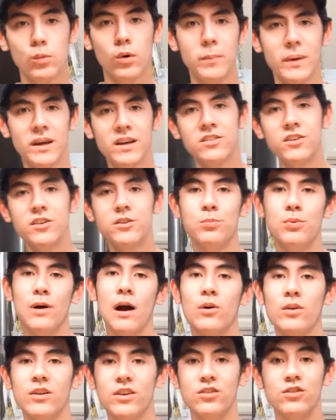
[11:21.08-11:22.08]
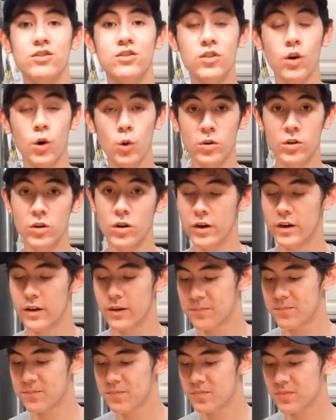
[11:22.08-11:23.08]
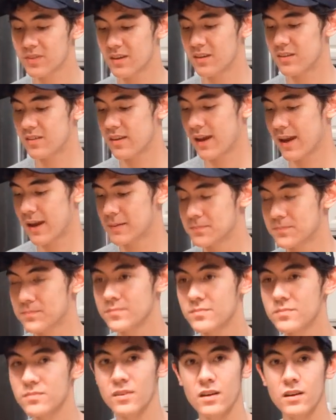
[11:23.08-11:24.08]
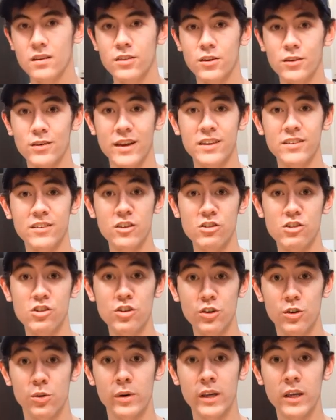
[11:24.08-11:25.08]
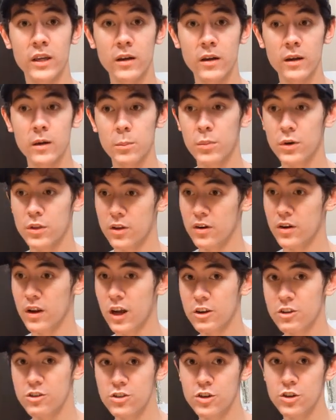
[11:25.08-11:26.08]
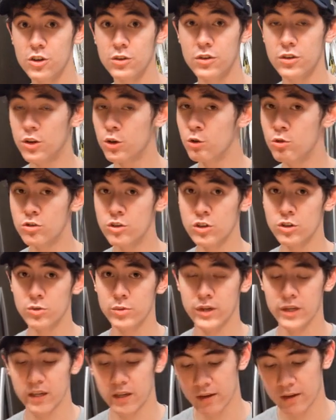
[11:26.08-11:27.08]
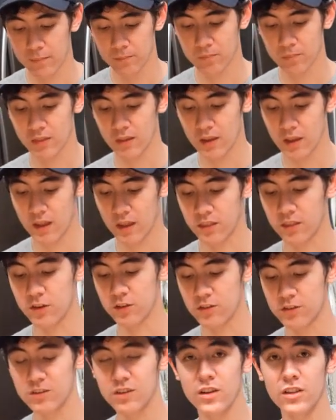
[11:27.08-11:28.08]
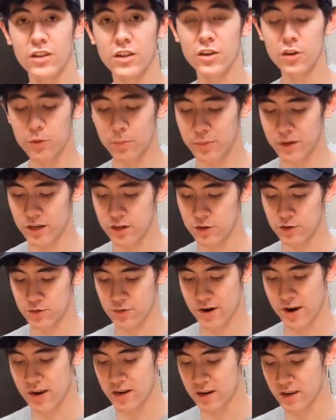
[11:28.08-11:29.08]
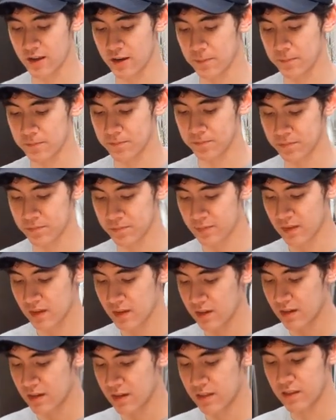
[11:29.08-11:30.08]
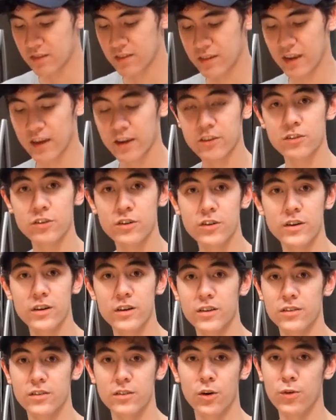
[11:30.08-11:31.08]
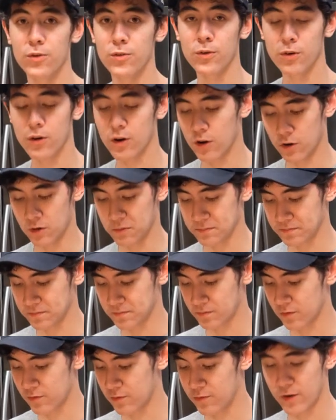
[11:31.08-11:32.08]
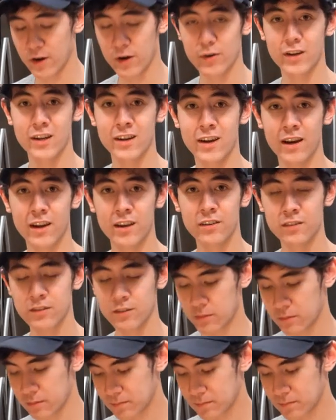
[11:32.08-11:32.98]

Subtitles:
makes these brownies so good is that they're nice and chewy, but they're not too chewy, and they're just a little bit grainy. Texture is overall very nice.